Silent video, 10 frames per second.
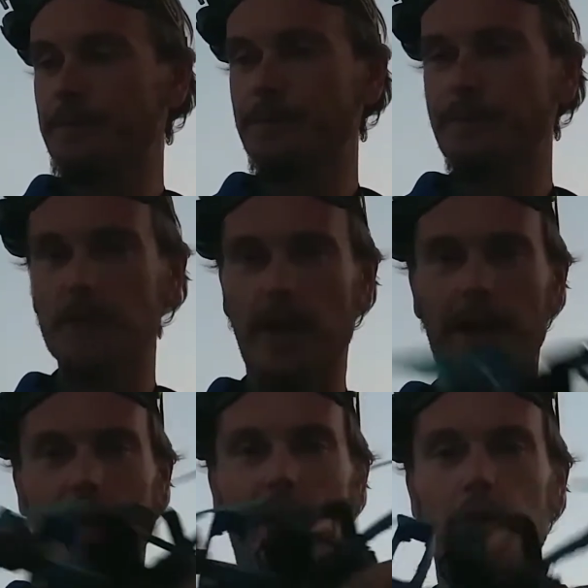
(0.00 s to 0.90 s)
I kind of
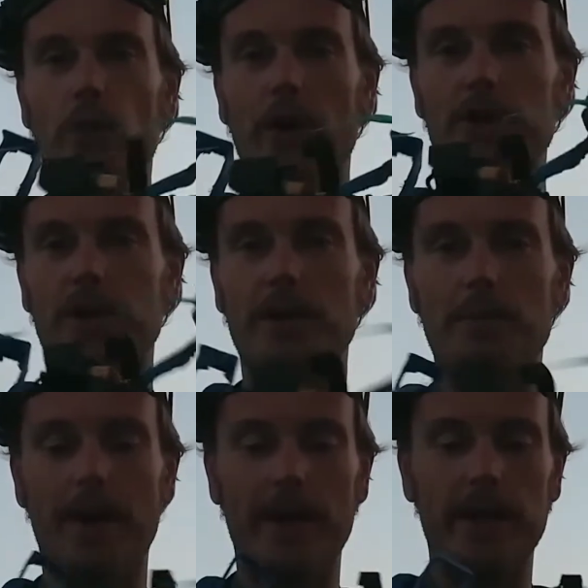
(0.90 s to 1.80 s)
had to rush to get
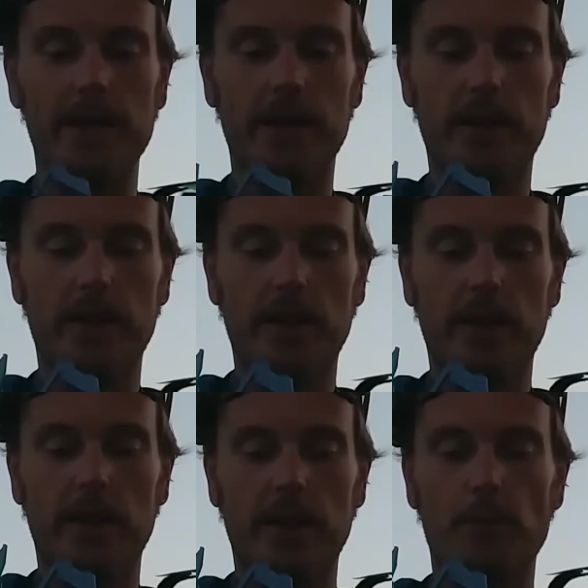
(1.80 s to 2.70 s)
my
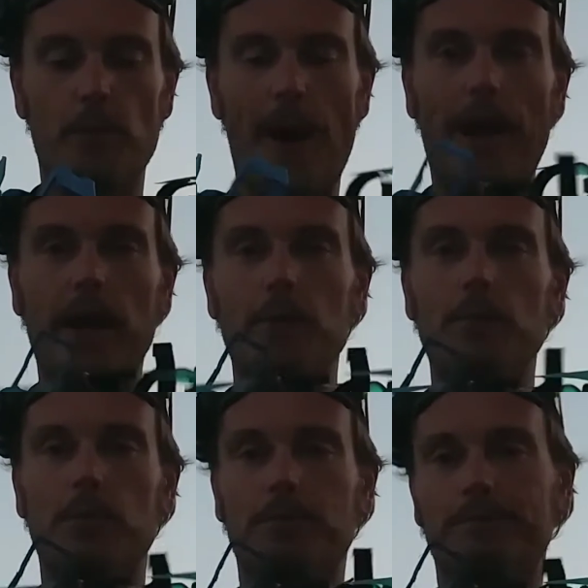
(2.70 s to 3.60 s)
backup
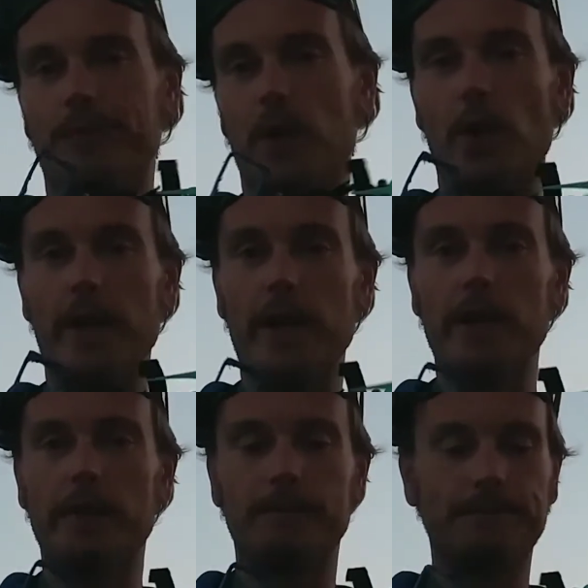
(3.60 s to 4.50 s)
going again.
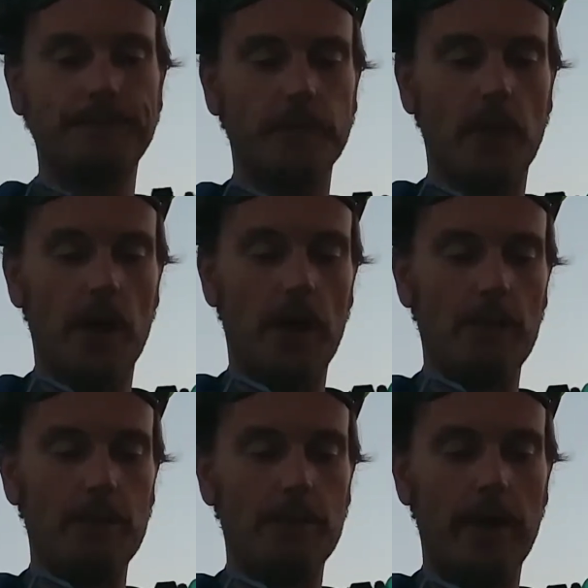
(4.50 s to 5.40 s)
Um,
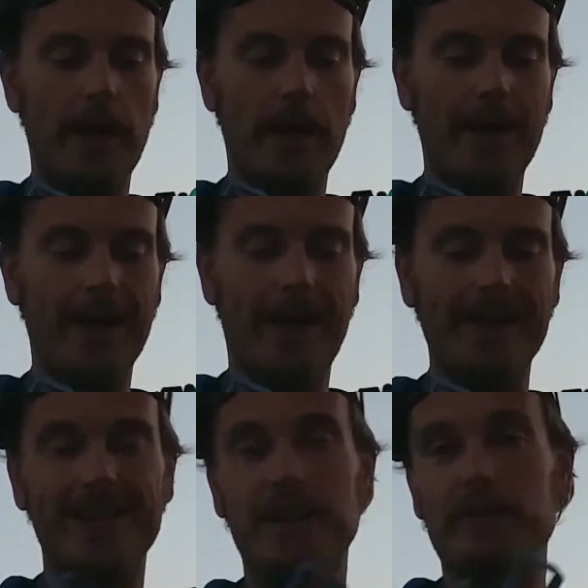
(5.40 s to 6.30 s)
and I didn't
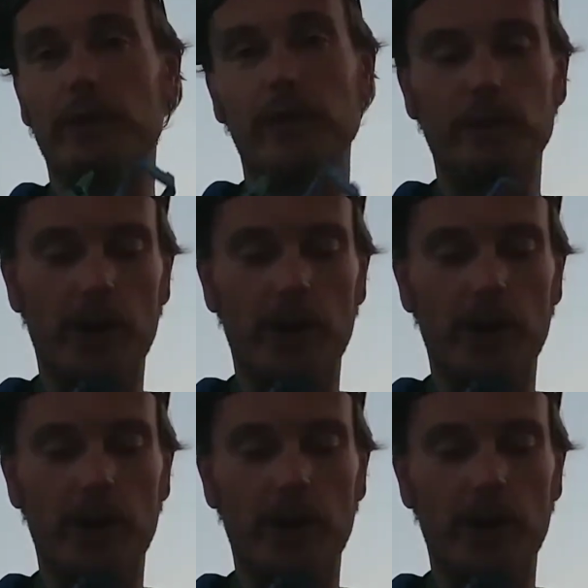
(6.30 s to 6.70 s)
even really rush.